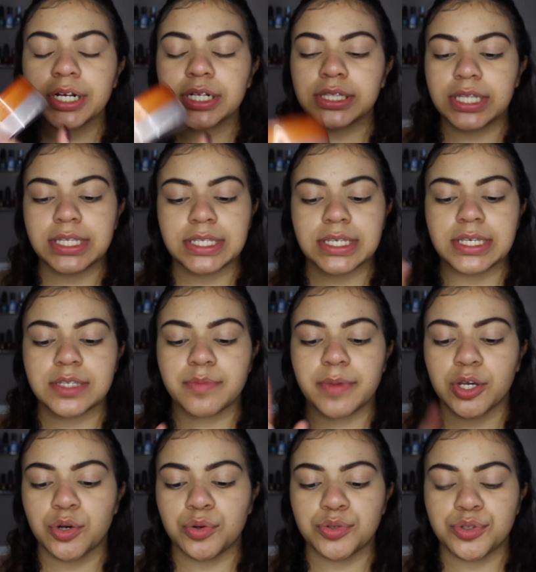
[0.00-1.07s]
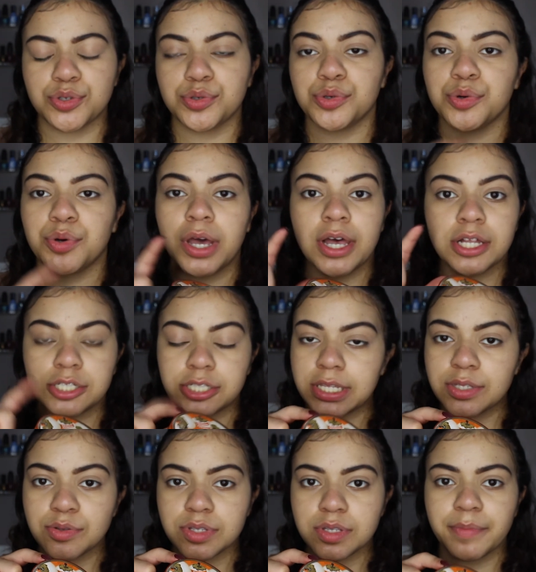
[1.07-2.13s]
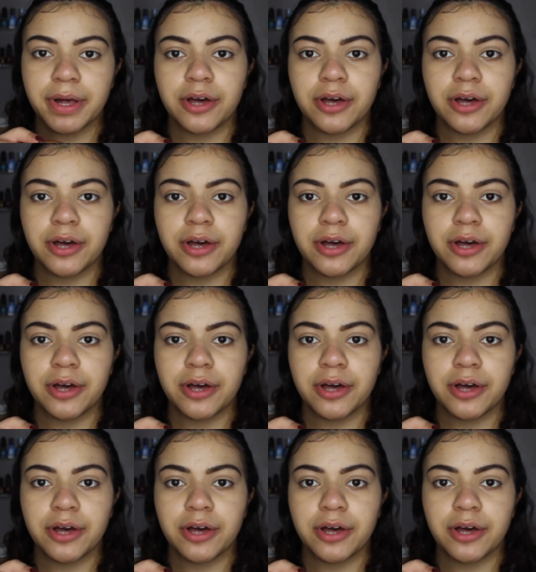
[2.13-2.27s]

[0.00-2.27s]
This is my go-to translucent powder.